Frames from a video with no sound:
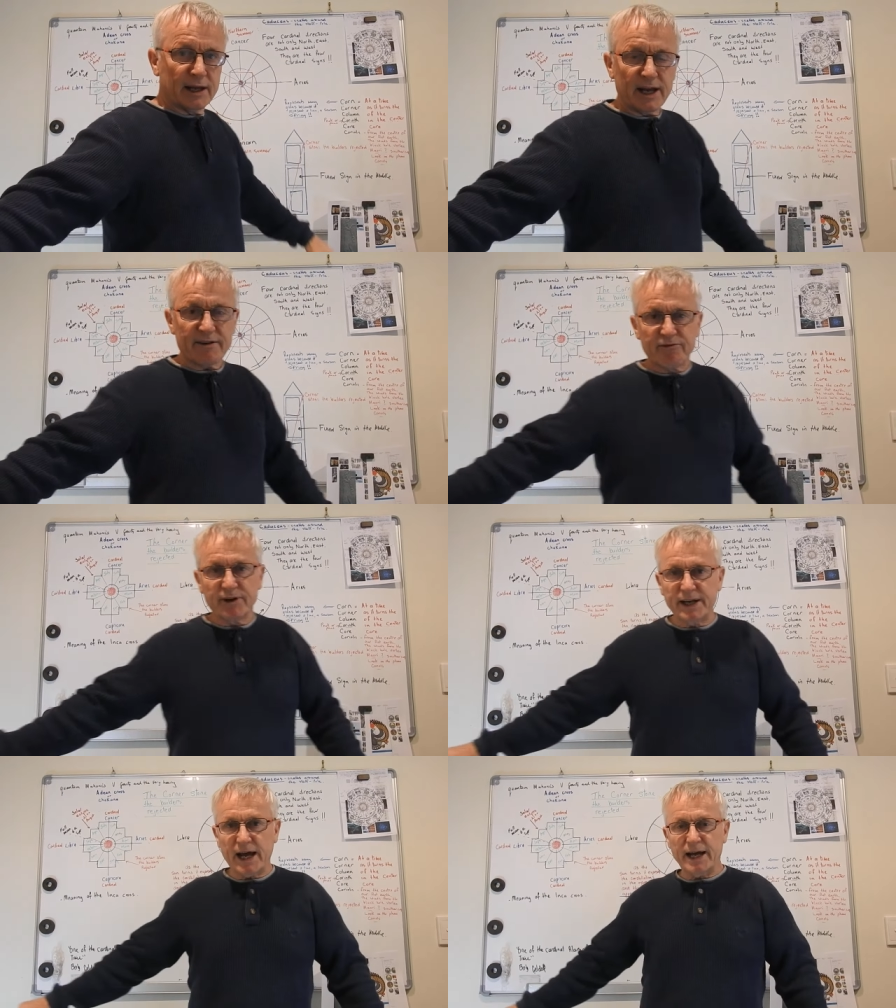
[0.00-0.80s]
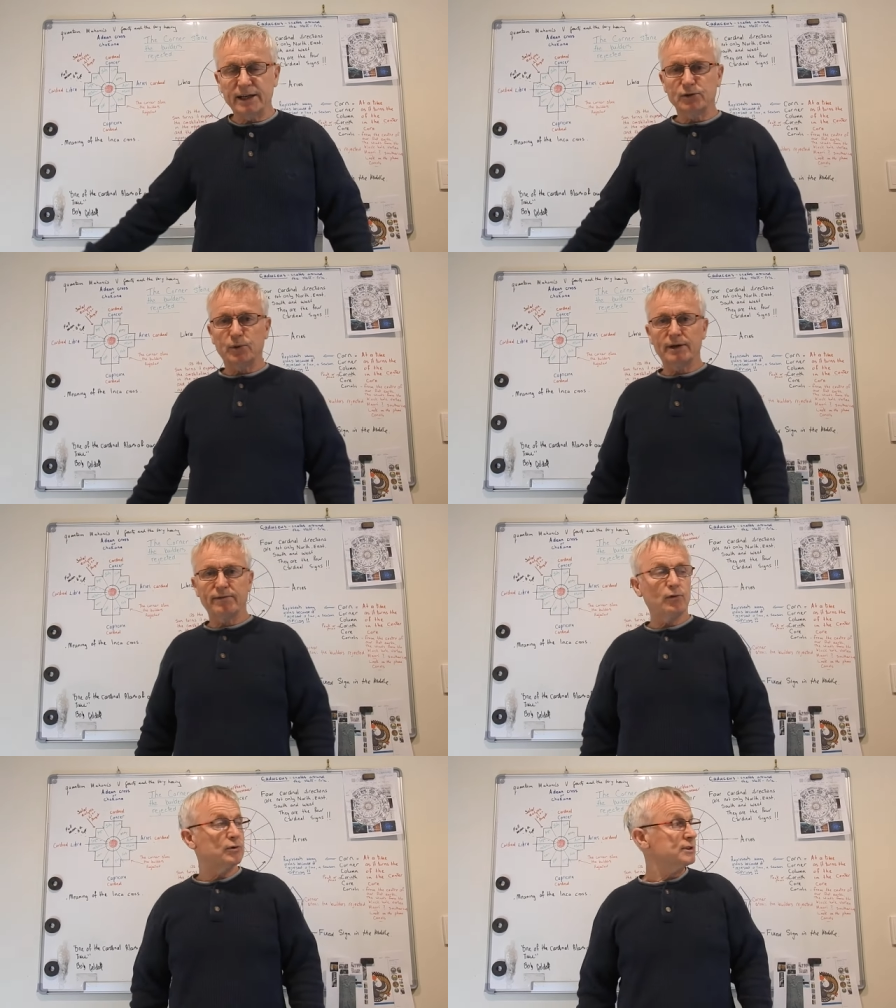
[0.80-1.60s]
every day,
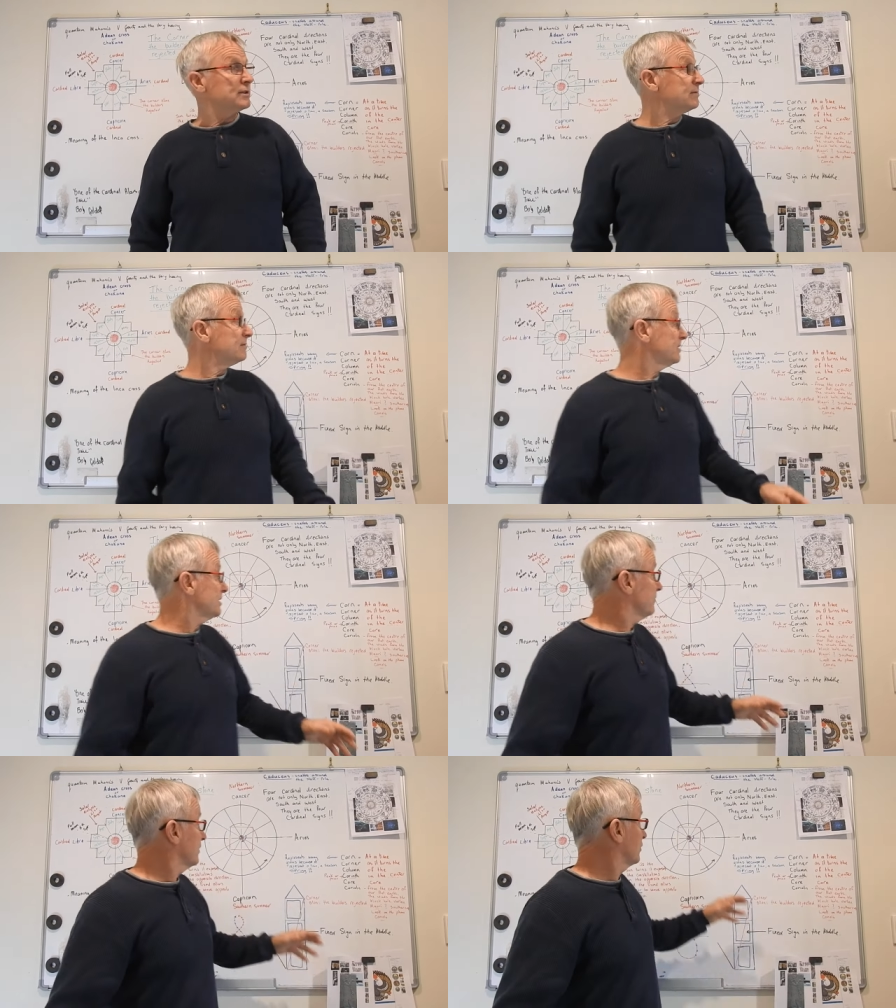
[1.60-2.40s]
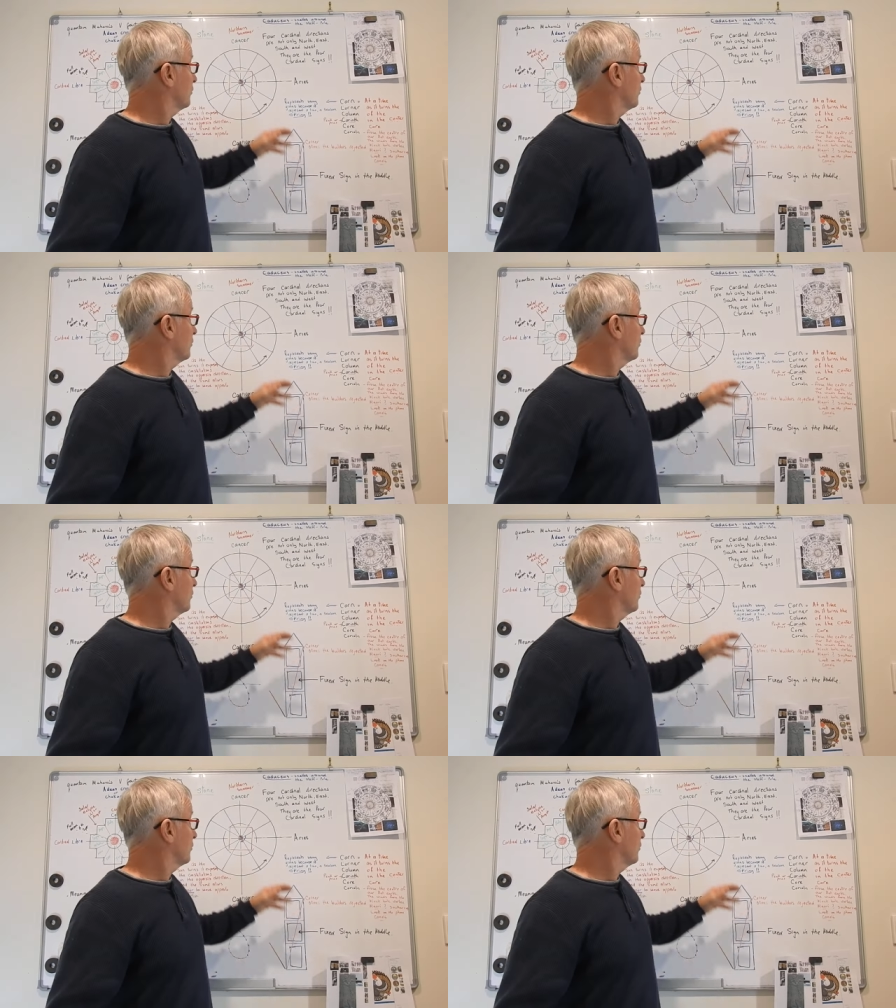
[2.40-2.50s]
24 7,